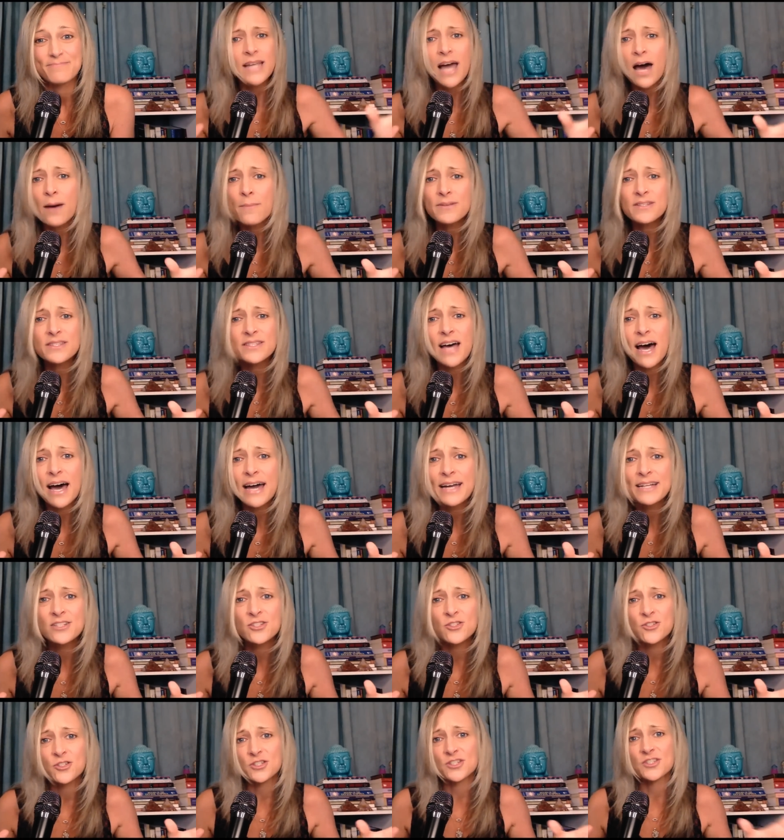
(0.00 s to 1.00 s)
Now,
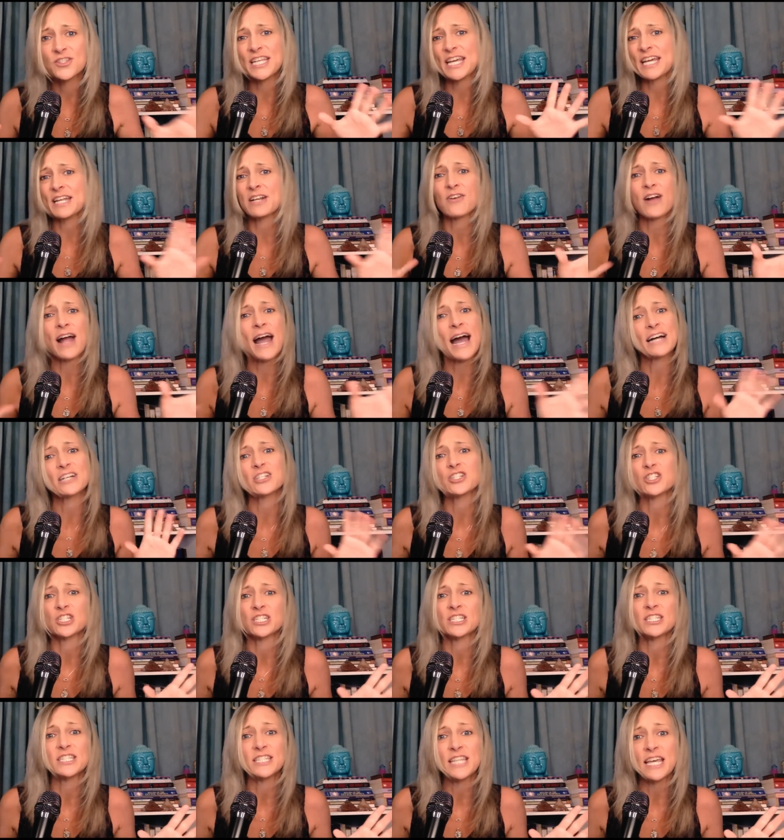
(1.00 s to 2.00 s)
besides just the
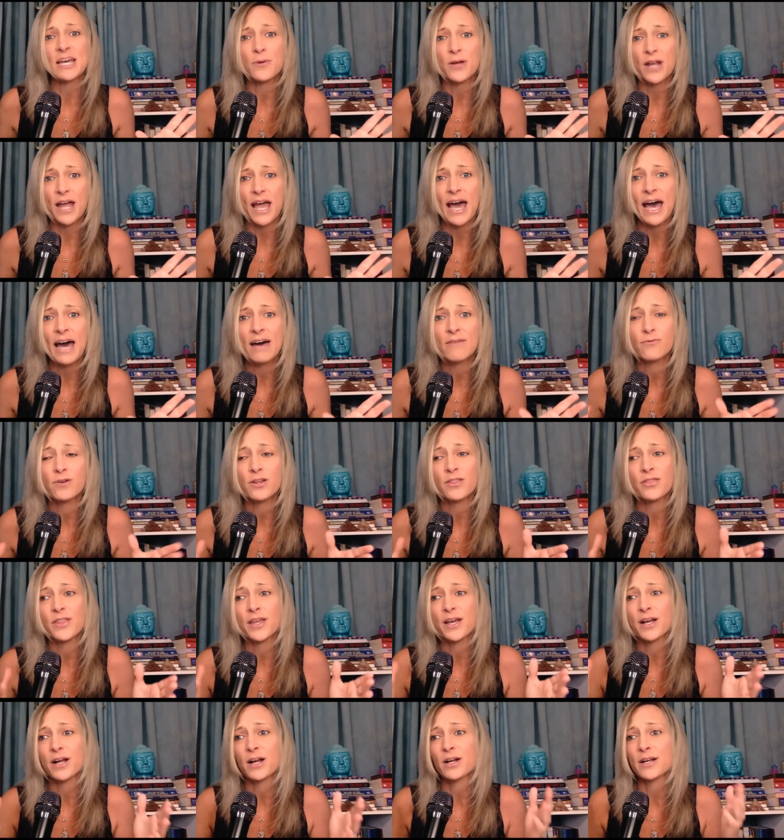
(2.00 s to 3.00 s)
interactions they would have with
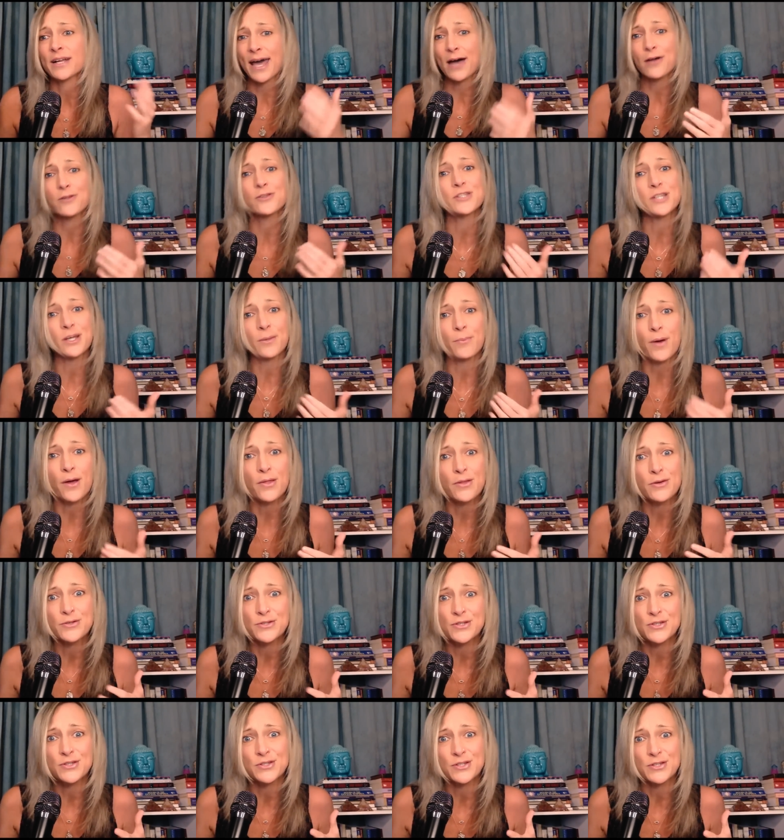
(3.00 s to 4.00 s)
their Celtic
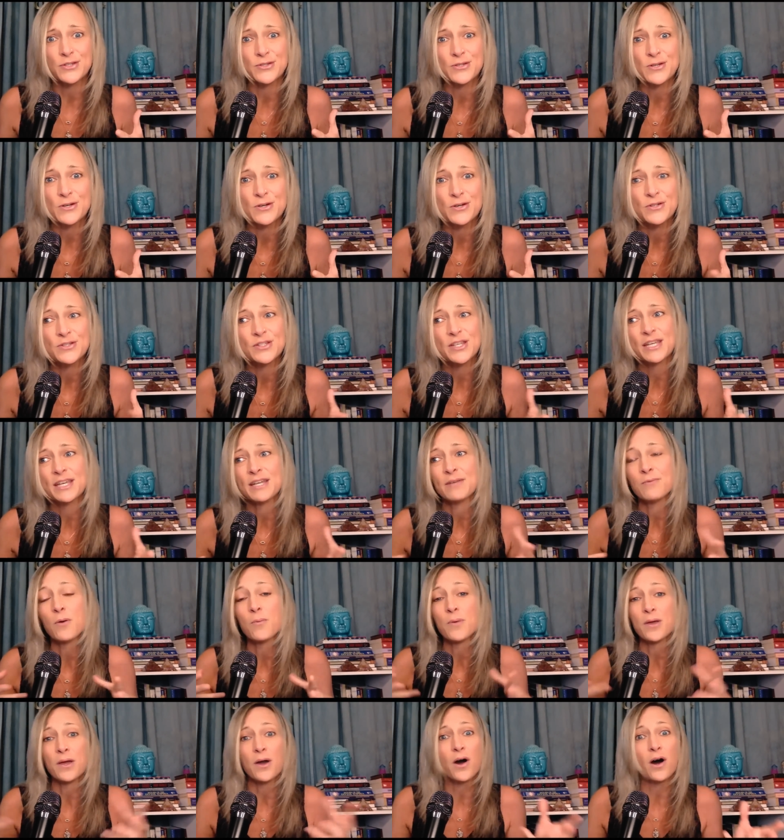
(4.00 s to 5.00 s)
brothers and sisters in
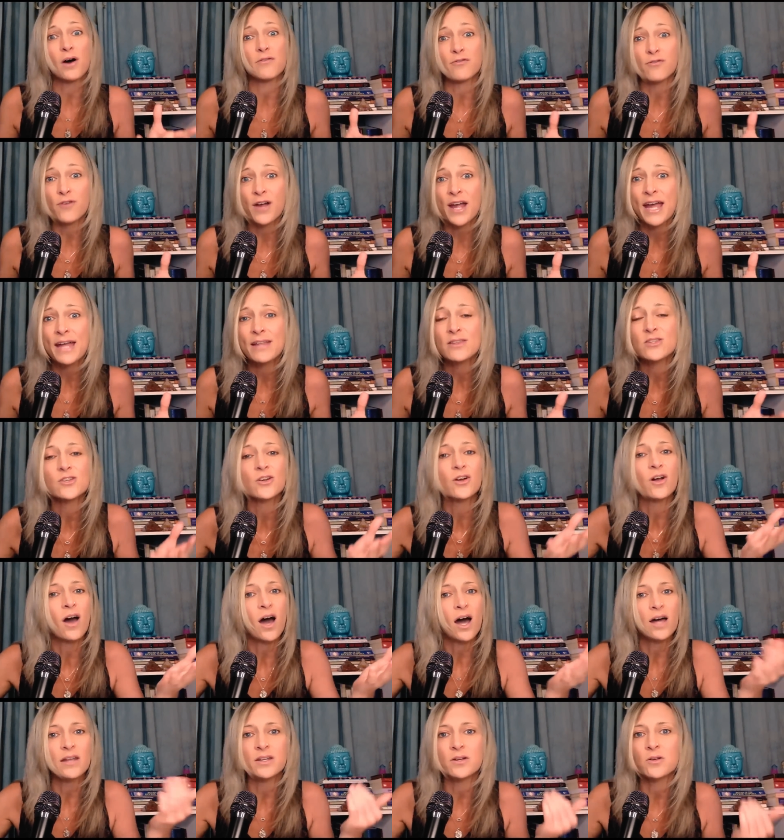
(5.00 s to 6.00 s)
what we call France or
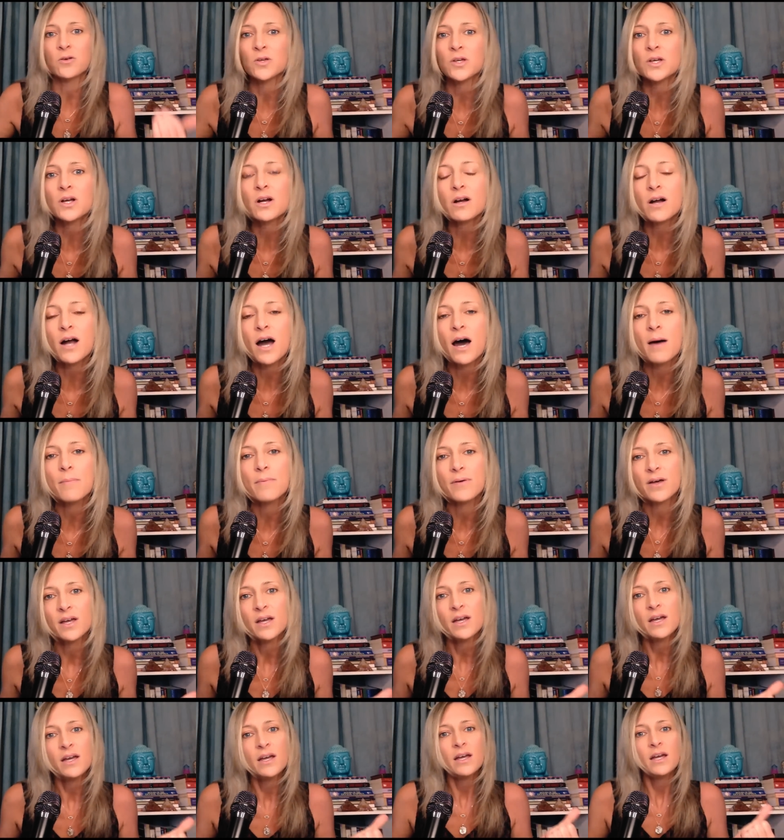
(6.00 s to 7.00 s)
continental Europe,
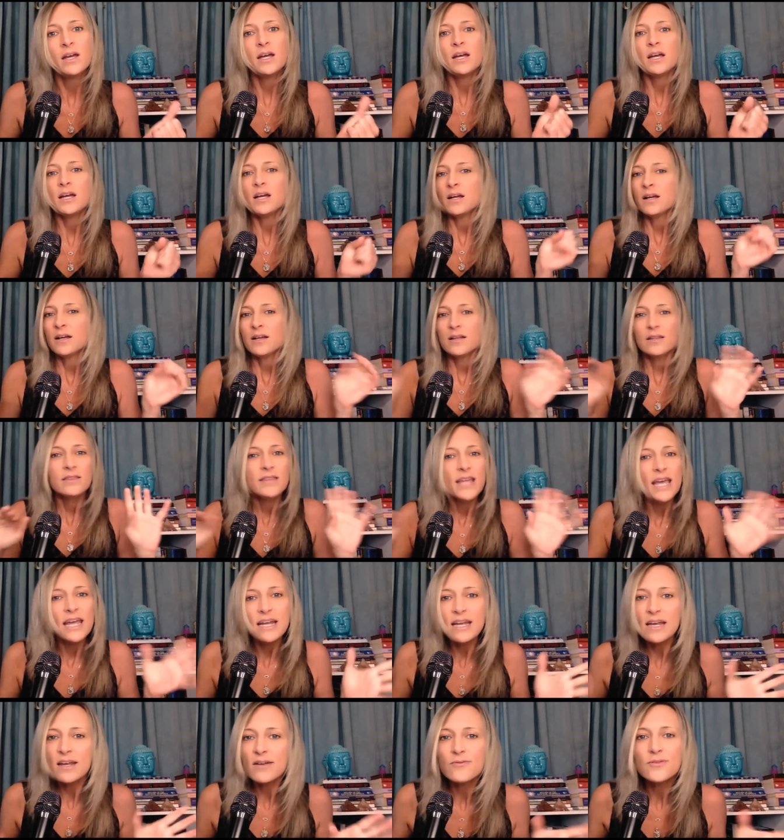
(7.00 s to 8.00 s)
they
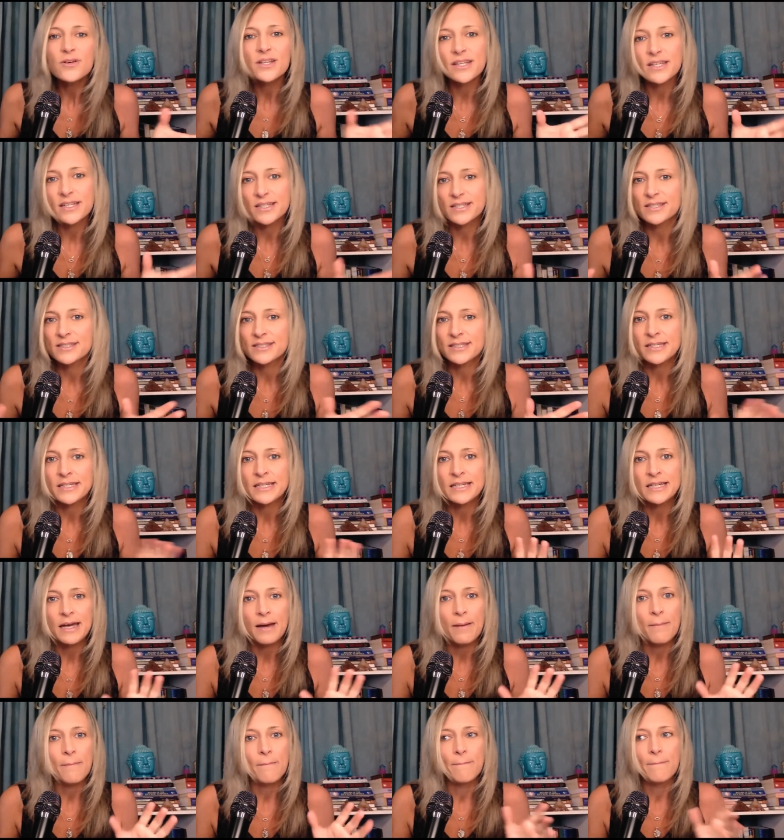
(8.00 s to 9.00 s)
didn't really
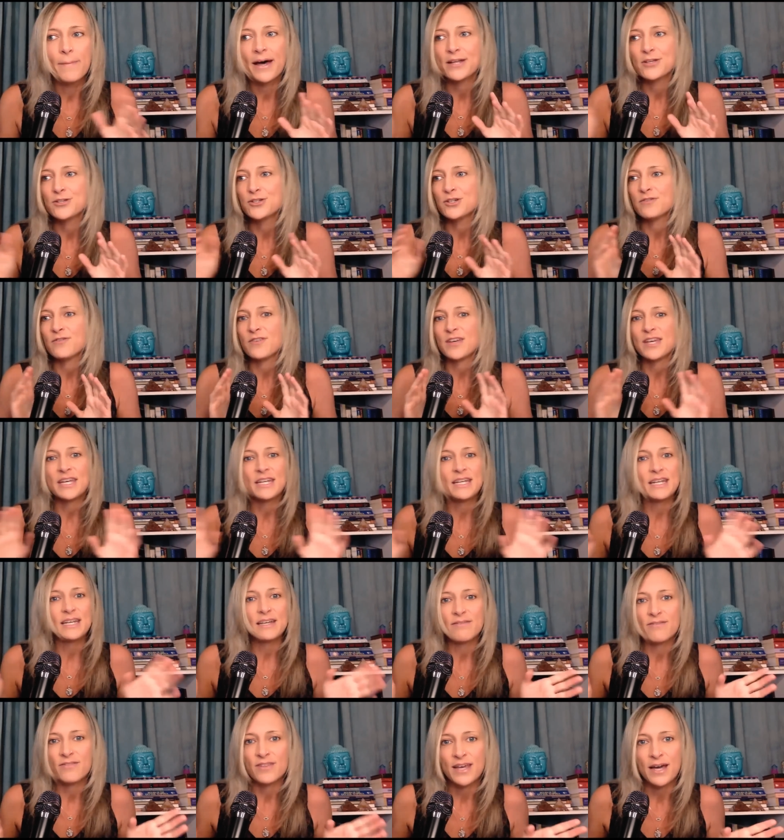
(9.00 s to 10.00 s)
see much of
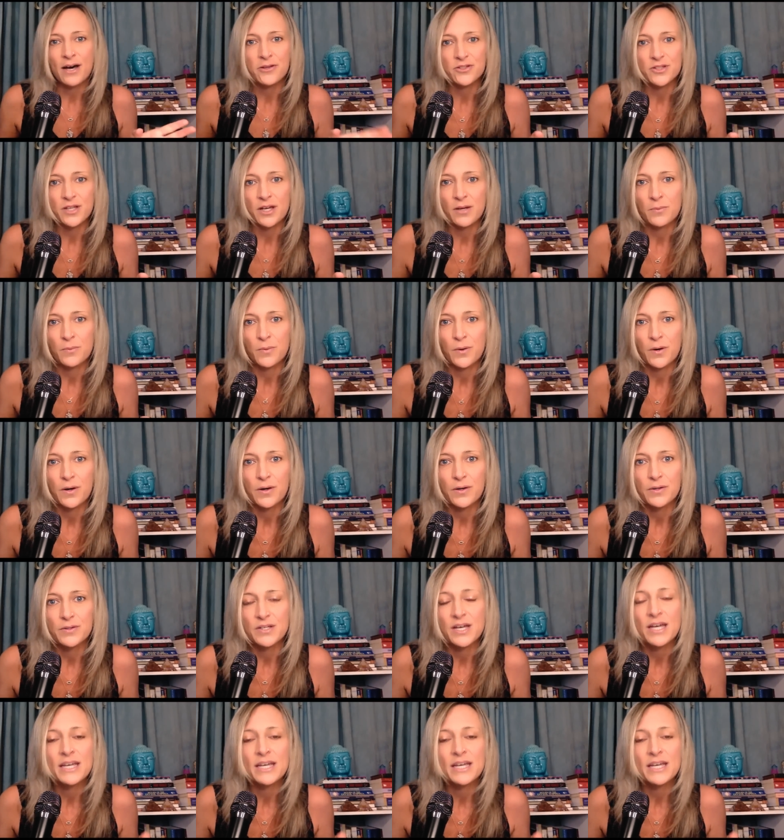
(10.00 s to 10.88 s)
any of the outside world.